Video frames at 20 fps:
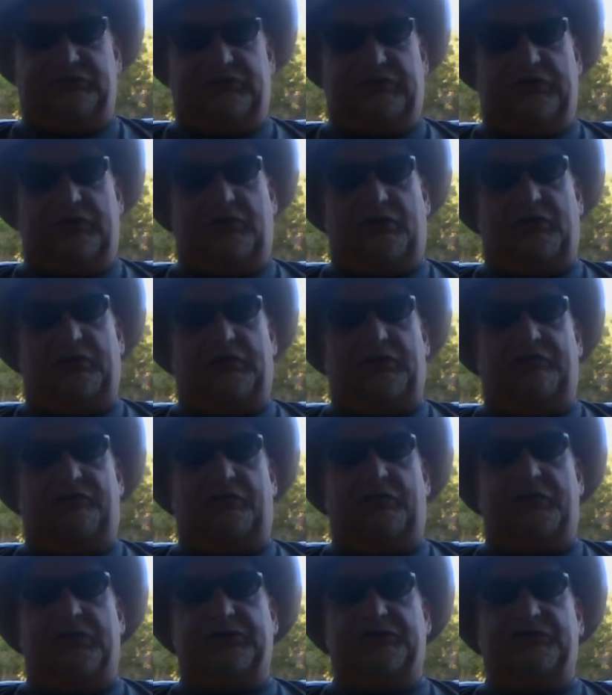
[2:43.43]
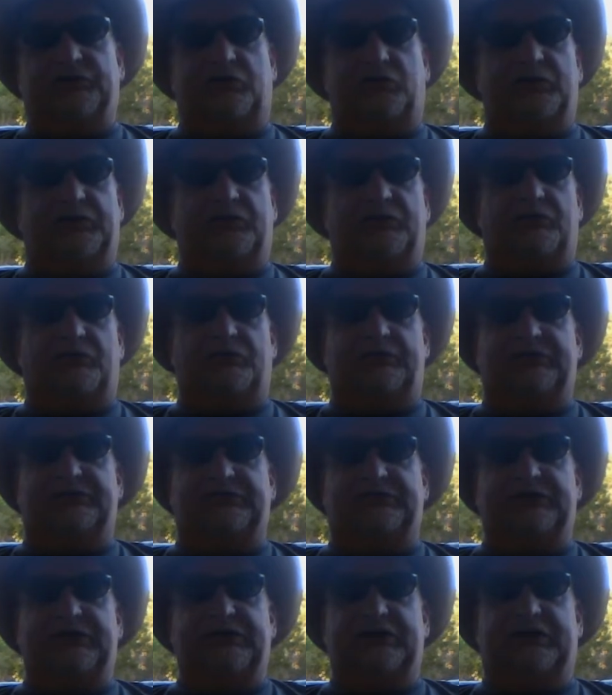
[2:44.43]
get all the information we
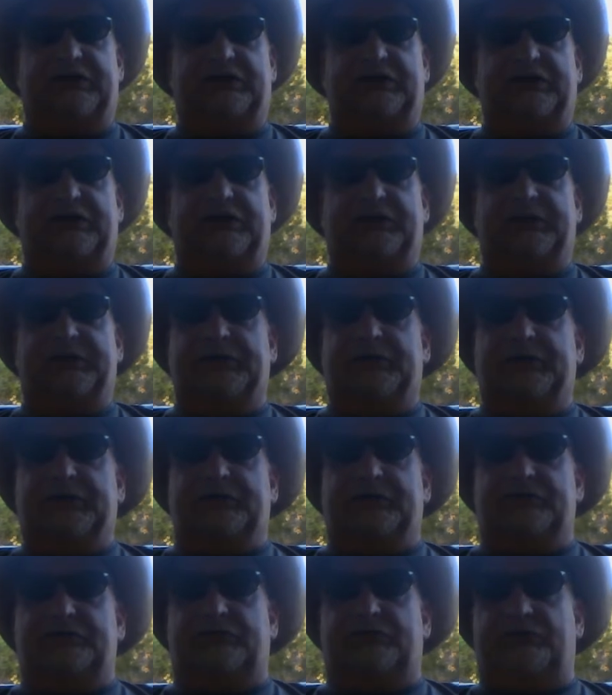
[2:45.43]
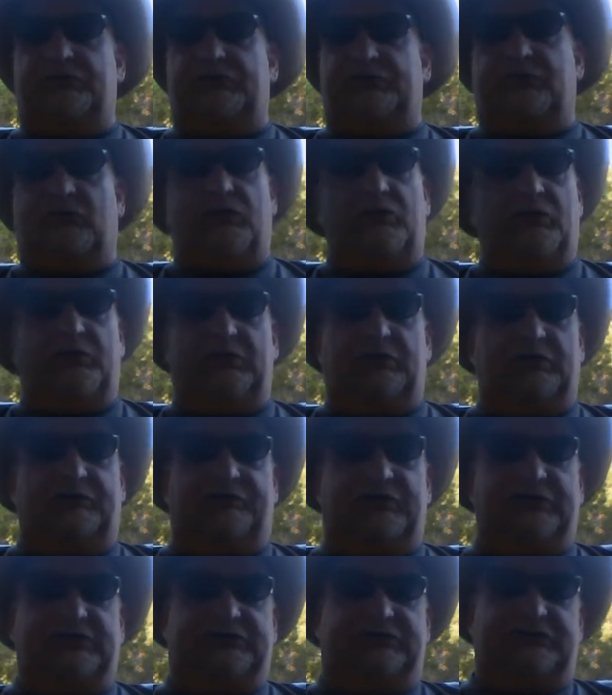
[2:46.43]
always did. So the target of
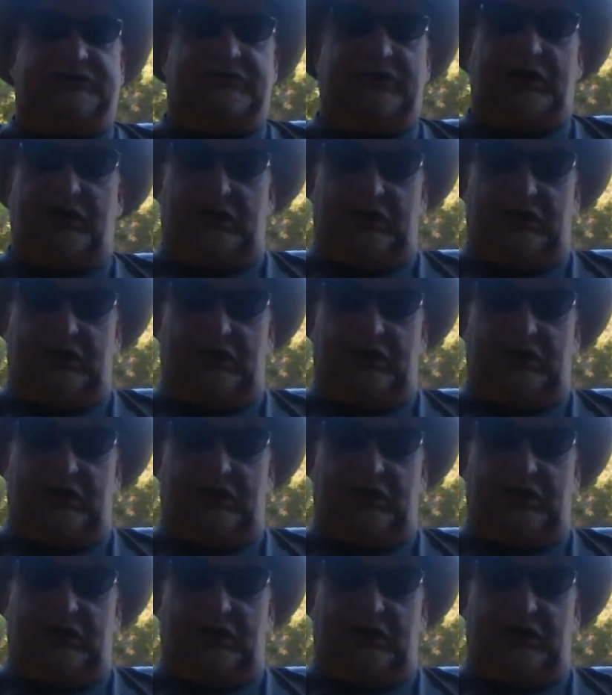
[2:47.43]
this is not